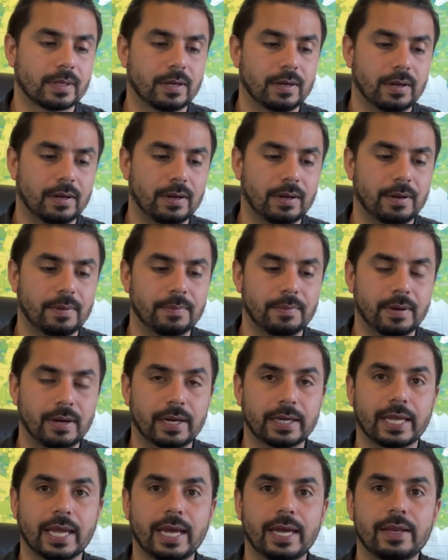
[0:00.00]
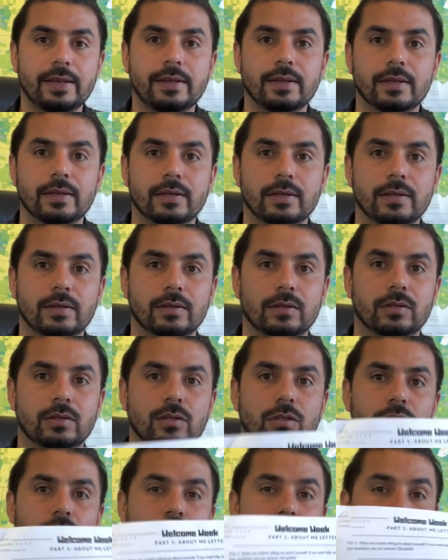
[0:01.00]
Again,
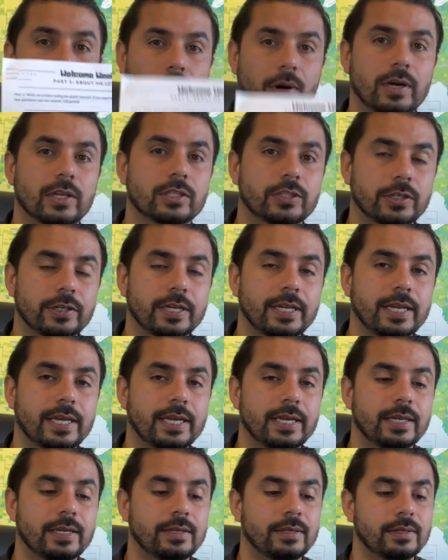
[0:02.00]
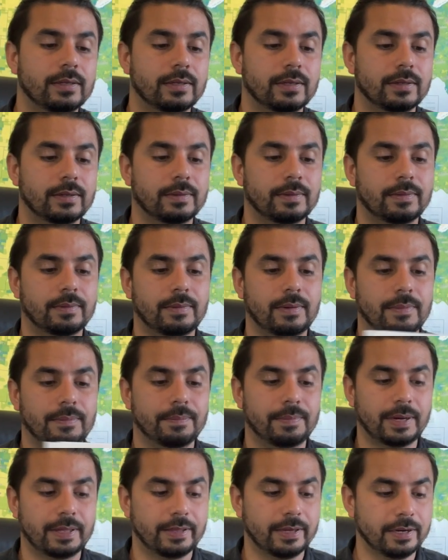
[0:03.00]
you want to turn it in
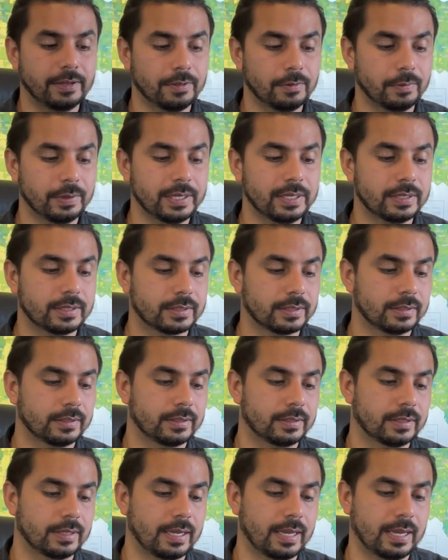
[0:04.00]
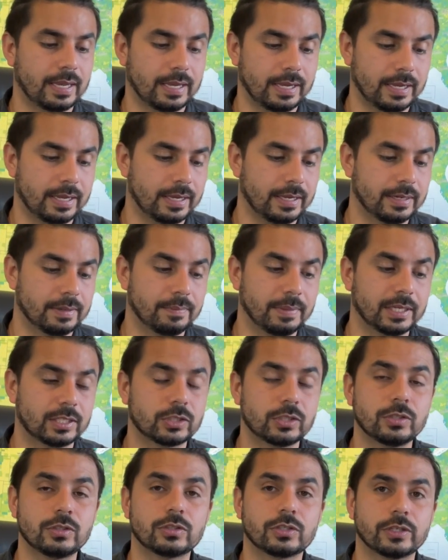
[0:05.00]
by the end of the week, and make
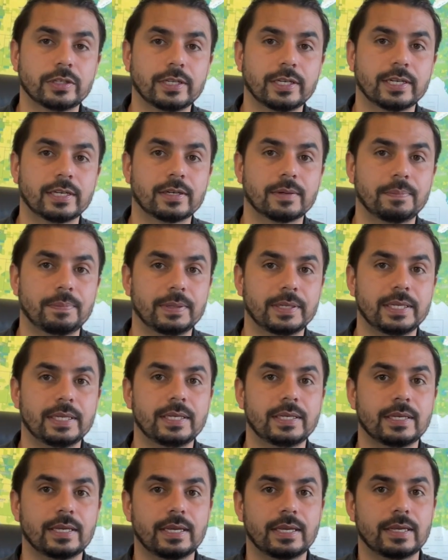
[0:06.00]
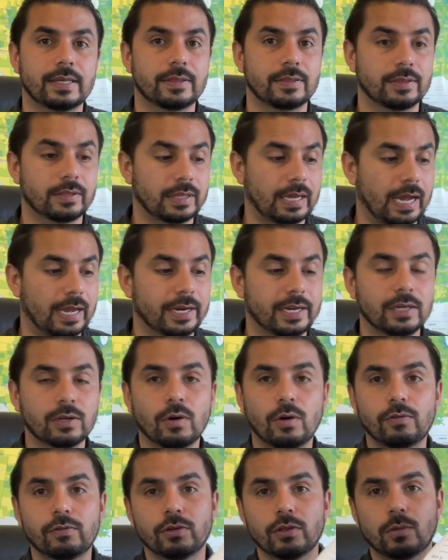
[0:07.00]
sure you turn it in complete. I didn't
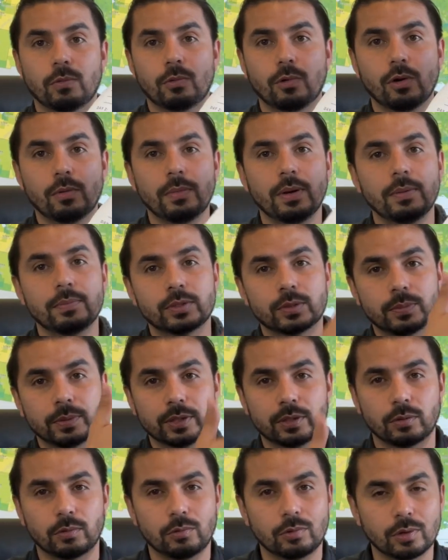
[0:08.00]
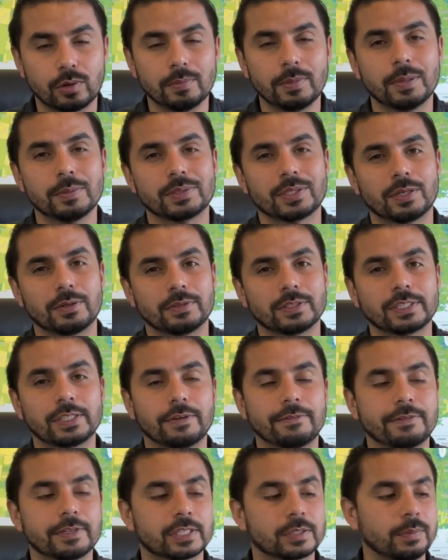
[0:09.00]
go over the warm-ups, but the warm-ups are
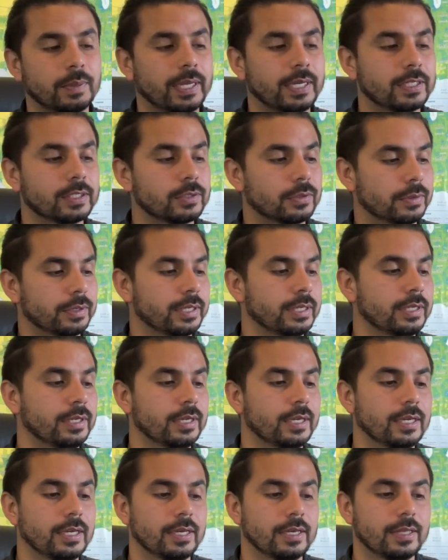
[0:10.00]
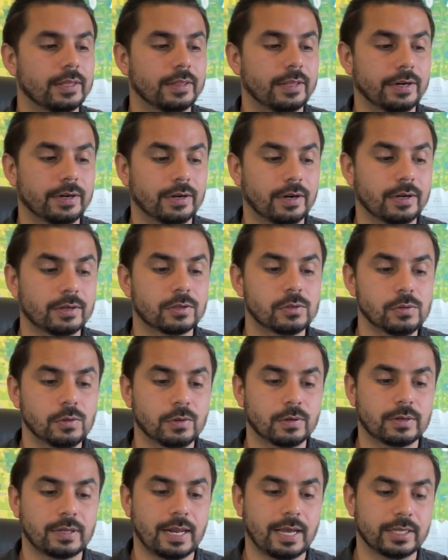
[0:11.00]
self-explanatory. They're on
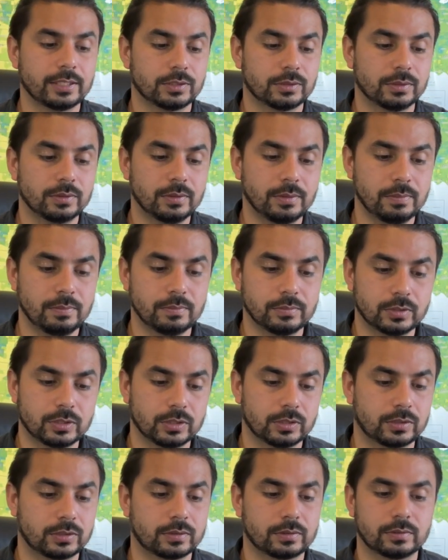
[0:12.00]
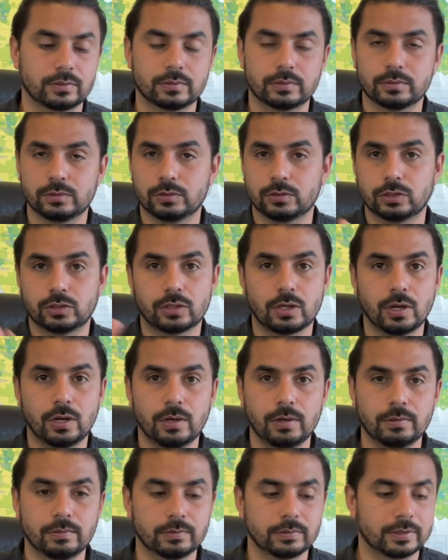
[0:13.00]
Google Classroom. Just
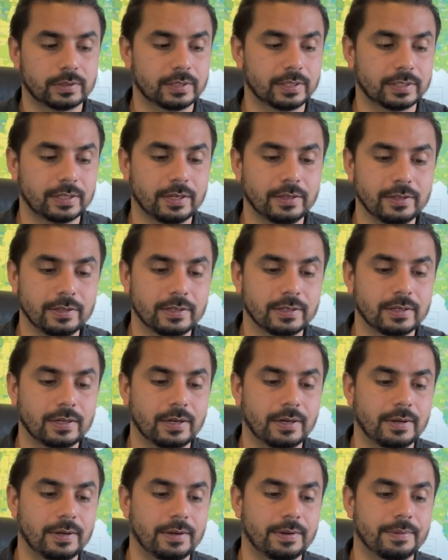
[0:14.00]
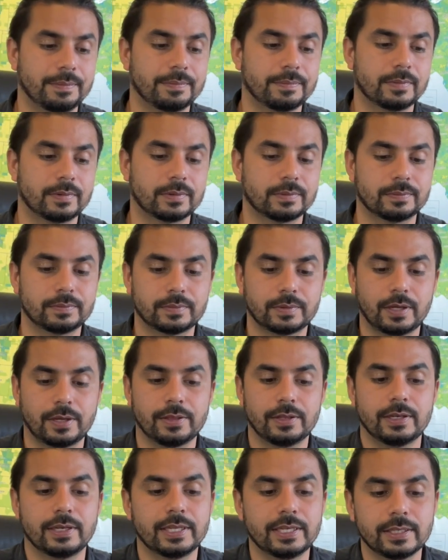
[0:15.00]
go click on
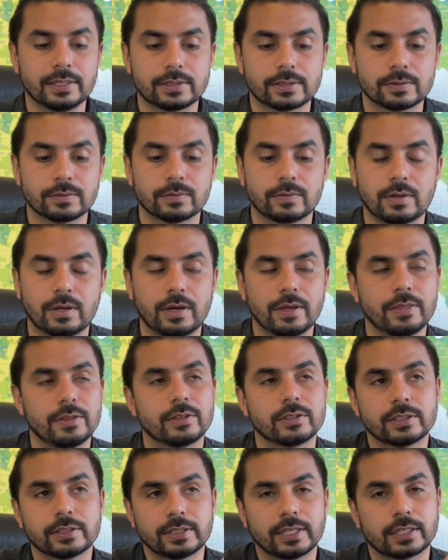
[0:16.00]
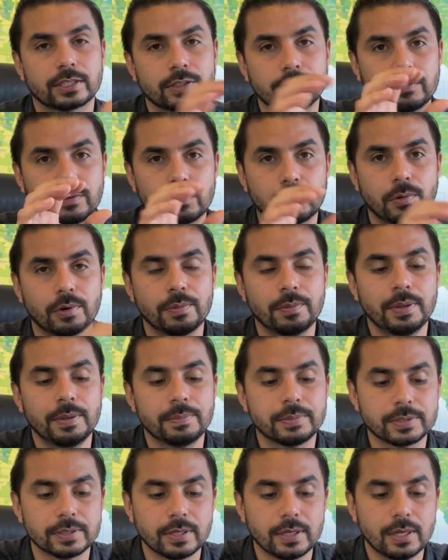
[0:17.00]
the links. There's a section for
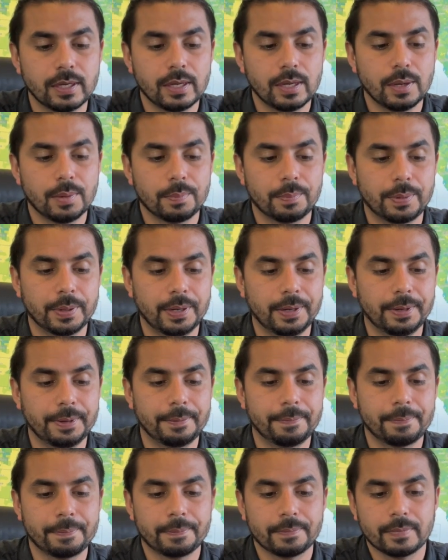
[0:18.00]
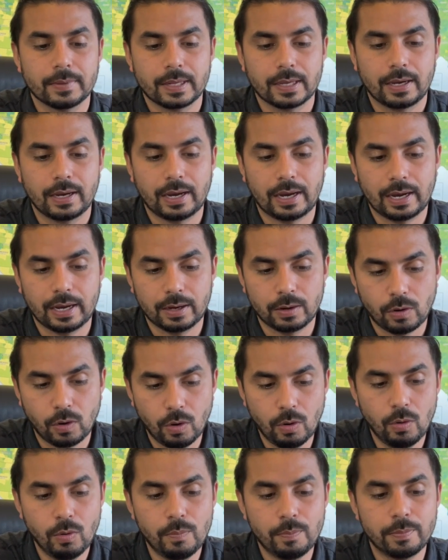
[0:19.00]
warm-ups. But I
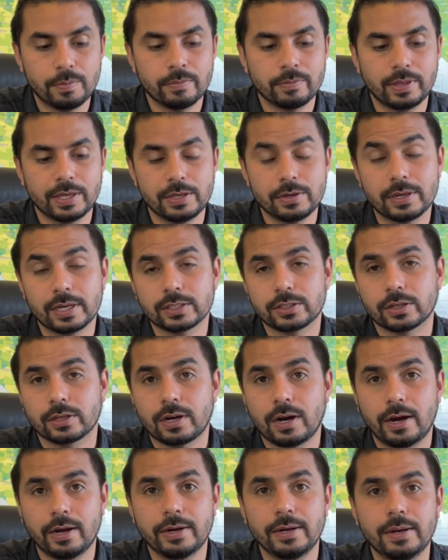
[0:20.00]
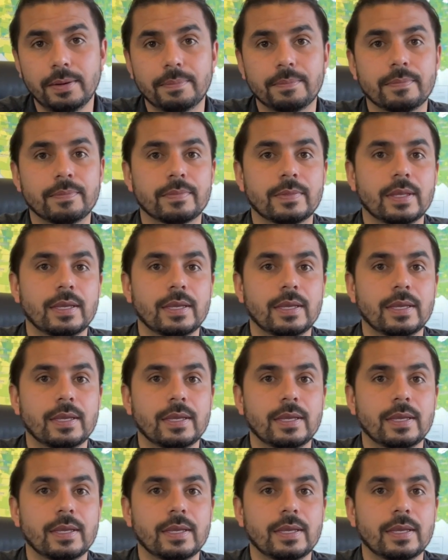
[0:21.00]
hope that you guys are caught up.